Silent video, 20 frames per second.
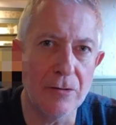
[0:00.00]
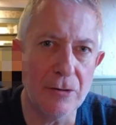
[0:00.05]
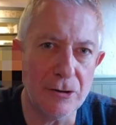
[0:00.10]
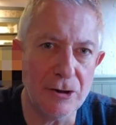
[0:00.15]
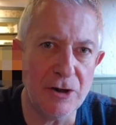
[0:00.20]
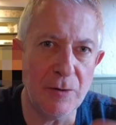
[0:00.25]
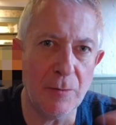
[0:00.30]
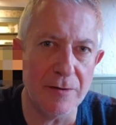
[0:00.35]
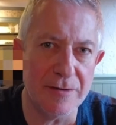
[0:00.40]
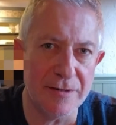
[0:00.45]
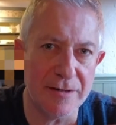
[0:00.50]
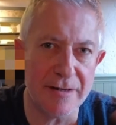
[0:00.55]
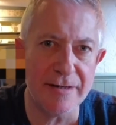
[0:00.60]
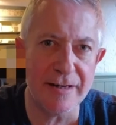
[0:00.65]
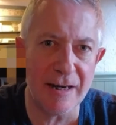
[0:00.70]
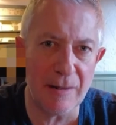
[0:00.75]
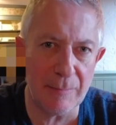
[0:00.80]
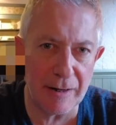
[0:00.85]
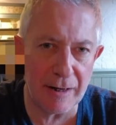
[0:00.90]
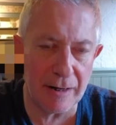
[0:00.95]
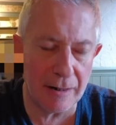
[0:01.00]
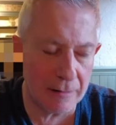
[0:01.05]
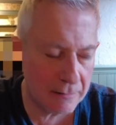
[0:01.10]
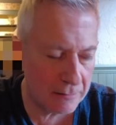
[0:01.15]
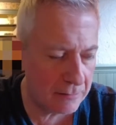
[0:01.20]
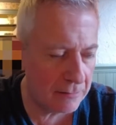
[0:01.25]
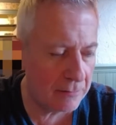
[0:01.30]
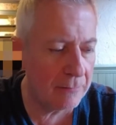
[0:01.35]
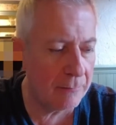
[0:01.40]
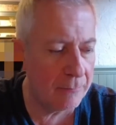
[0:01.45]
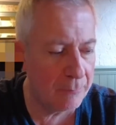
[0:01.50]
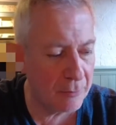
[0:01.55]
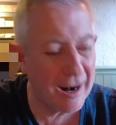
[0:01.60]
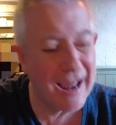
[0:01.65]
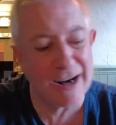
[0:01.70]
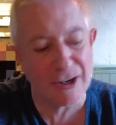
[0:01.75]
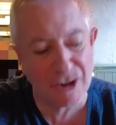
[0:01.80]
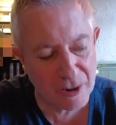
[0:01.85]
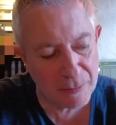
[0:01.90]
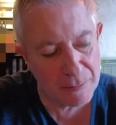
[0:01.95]
she wants to see me. But
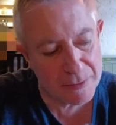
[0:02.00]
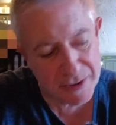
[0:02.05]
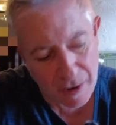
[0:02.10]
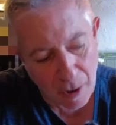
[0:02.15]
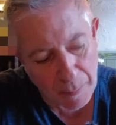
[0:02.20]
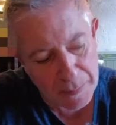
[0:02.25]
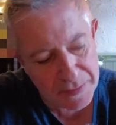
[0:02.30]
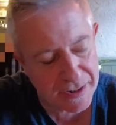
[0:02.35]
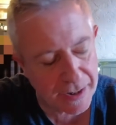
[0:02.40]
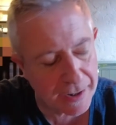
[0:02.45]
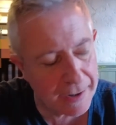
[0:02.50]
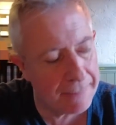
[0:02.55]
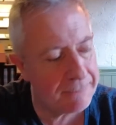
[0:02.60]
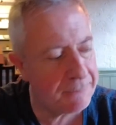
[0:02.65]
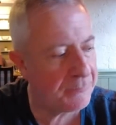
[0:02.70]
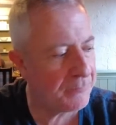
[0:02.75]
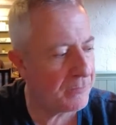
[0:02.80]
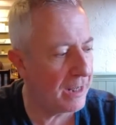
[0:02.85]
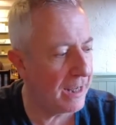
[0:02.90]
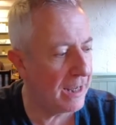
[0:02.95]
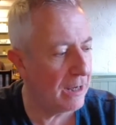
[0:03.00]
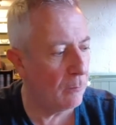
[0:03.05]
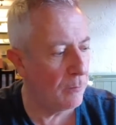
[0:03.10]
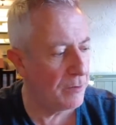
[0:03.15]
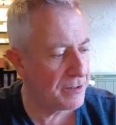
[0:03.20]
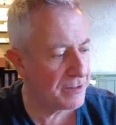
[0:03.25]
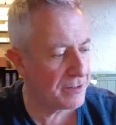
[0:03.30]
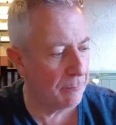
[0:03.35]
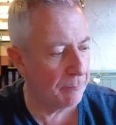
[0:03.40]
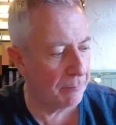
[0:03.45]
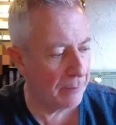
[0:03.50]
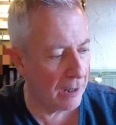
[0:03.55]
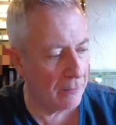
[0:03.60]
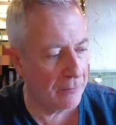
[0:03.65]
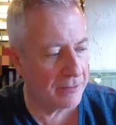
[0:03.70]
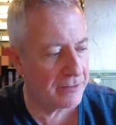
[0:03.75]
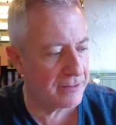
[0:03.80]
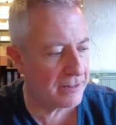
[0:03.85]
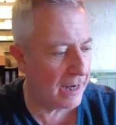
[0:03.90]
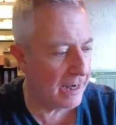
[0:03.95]
actually it was the opposite. It was a
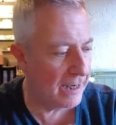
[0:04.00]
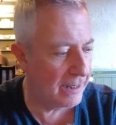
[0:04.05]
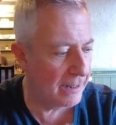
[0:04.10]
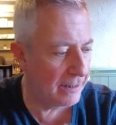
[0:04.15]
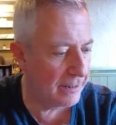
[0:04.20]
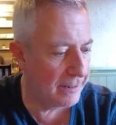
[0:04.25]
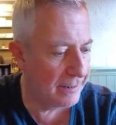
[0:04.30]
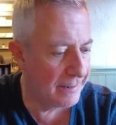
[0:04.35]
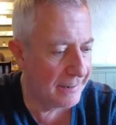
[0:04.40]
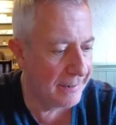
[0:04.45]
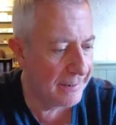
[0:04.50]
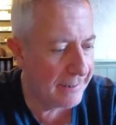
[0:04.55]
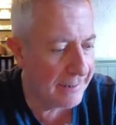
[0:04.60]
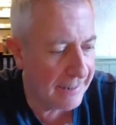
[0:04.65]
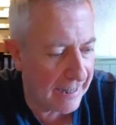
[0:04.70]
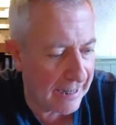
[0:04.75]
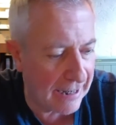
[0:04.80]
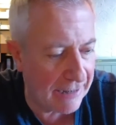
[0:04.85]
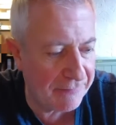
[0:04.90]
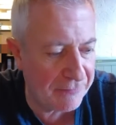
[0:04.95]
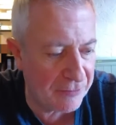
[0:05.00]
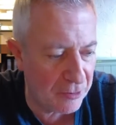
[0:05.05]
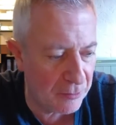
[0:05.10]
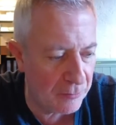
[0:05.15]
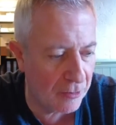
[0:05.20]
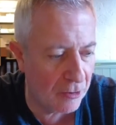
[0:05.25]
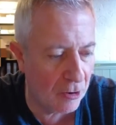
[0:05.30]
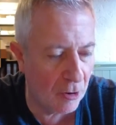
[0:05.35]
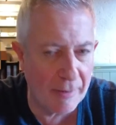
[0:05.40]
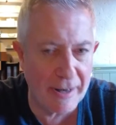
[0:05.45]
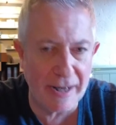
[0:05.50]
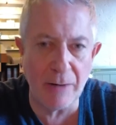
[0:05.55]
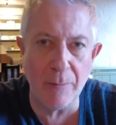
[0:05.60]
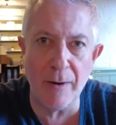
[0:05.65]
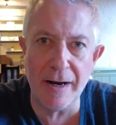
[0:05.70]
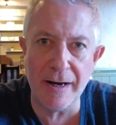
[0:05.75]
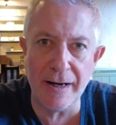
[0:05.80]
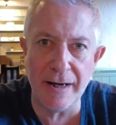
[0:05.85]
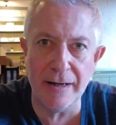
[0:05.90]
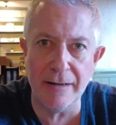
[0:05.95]
bloke saying, if you come
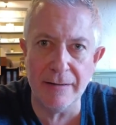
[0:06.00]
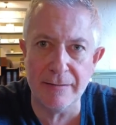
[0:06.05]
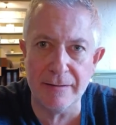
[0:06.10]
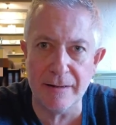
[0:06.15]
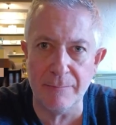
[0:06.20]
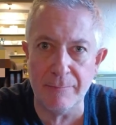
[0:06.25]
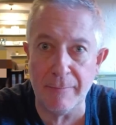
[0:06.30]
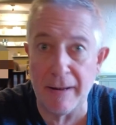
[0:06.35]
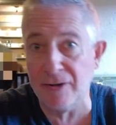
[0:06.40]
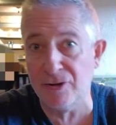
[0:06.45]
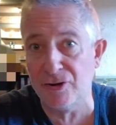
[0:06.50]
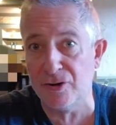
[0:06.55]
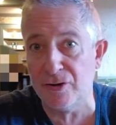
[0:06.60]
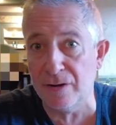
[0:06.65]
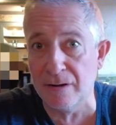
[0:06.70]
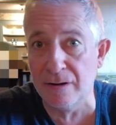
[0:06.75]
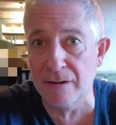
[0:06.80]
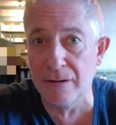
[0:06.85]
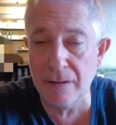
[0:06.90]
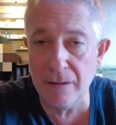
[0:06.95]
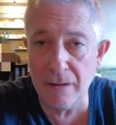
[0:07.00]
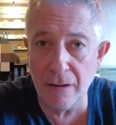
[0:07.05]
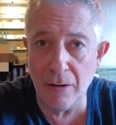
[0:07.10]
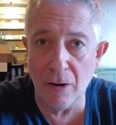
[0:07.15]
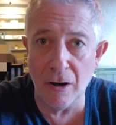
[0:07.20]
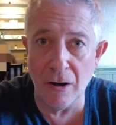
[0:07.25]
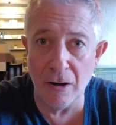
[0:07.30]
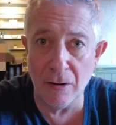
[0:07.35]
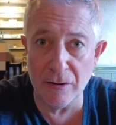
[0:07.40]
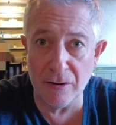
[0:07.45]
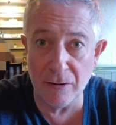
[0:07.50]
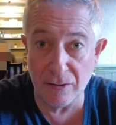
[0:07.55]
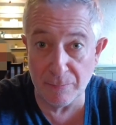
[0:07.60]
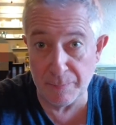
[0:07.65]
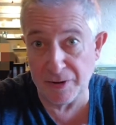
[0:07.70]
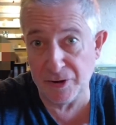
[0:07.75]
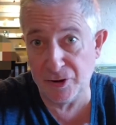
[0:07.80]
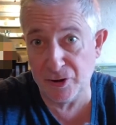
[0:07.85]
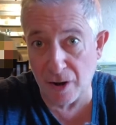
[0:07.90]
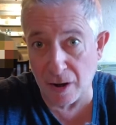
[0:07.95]
anywhere near the mansion, you'll
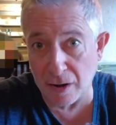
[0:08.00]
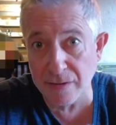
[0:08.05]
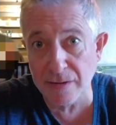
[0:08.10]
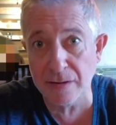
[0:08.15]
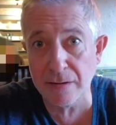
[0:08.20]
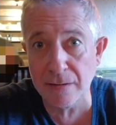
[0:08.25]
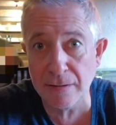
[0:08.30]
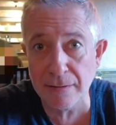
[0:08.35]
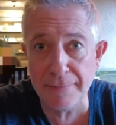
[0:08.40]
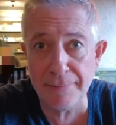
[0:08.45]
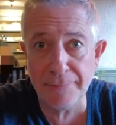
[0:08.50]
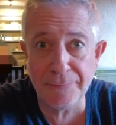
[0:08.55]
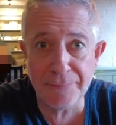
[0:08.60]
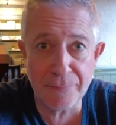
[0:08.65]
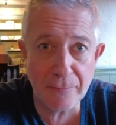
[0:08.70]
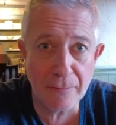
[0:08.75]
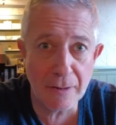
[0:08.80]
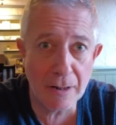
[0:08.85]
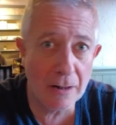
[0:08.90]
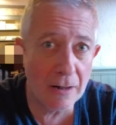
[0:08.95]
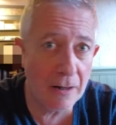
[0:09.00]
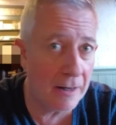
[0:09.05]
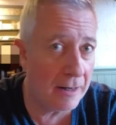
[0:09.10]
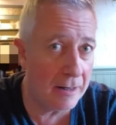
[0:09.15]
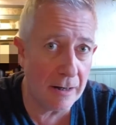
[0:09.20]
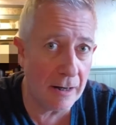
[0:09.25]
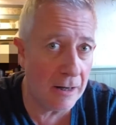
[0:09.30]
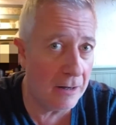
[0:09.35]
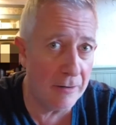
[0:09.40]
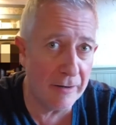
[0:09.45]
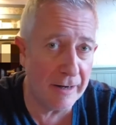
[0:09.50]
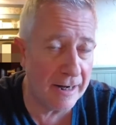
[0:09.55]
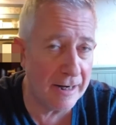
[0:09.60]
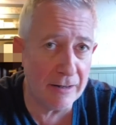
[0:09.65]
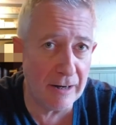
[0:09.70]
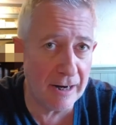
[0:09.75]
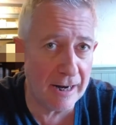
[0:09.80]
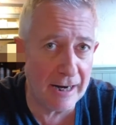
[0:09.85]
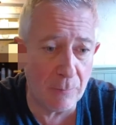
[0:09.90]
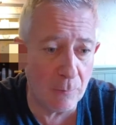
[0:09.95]
be shot.
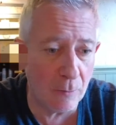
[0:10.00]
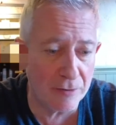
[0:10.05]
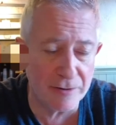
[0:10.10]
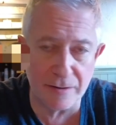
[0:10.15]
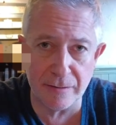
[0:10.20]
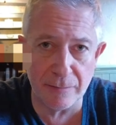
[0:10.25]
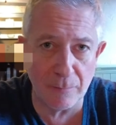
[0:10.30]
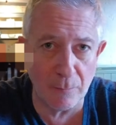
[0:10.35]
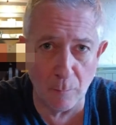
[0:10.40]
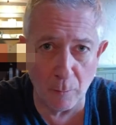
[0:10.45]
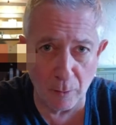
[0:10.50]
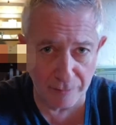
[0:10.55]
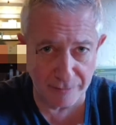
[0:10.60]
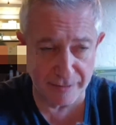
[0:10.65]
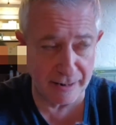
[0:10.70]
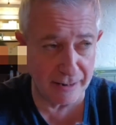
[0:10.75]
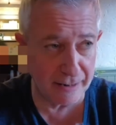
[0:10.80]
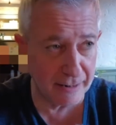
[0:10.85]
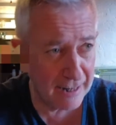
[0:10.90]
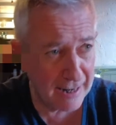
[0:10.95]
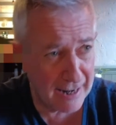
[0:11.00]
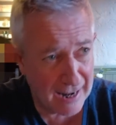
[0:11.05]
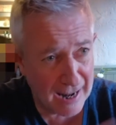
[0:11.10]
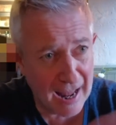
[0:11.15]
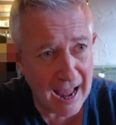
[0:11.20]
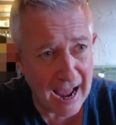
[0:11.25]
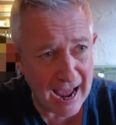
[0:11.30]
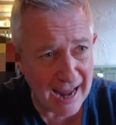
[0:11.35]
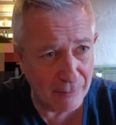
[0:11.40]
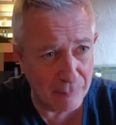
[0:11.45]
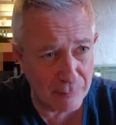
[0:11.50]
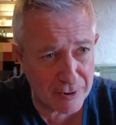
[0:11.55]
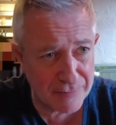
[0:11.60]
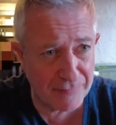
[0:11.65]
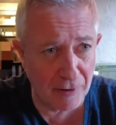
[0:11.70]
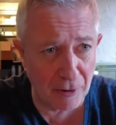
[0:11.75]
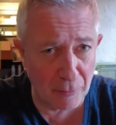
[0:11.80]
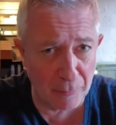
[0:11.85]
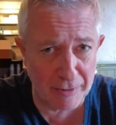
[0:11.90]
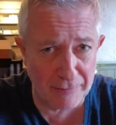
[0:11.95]
He wasn't wanted. And it was
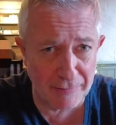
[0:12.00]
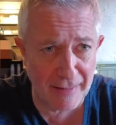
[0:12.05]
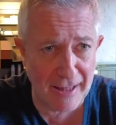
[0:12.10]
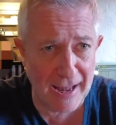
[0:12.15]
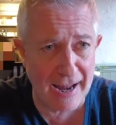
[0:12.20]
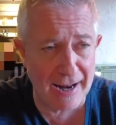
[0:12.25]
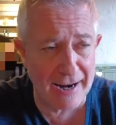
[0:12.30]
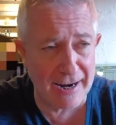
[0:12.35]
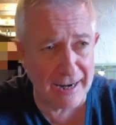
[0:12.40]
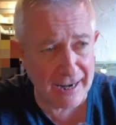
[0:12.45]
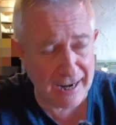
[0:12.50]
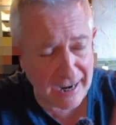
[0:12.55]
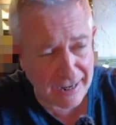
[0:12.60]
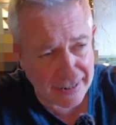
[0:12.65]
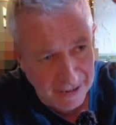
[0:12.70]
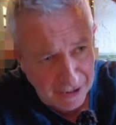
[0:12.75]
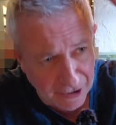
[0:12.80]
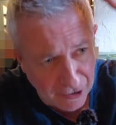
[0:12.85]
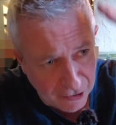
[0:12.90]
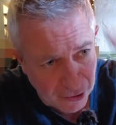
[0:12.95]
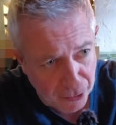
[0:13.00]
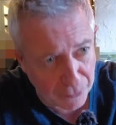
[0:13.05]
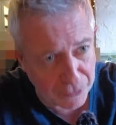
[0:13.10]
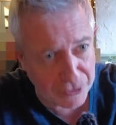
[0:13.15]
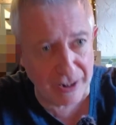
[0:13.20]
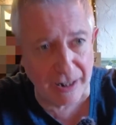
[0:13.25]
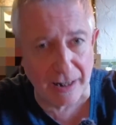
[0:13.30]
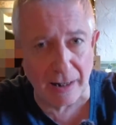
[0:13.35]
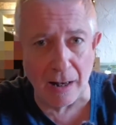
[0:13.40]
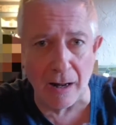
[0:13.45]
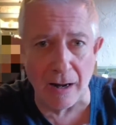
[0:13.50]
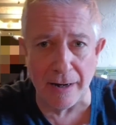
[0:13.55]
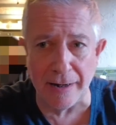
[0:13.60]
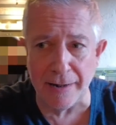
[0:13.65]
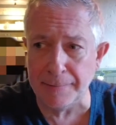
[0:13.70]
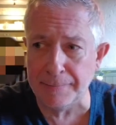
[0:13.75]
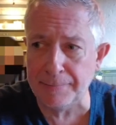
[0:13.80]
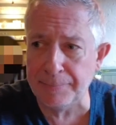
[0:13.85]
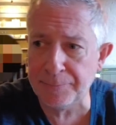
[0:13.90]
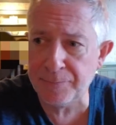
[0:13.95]
following that he had a huge decline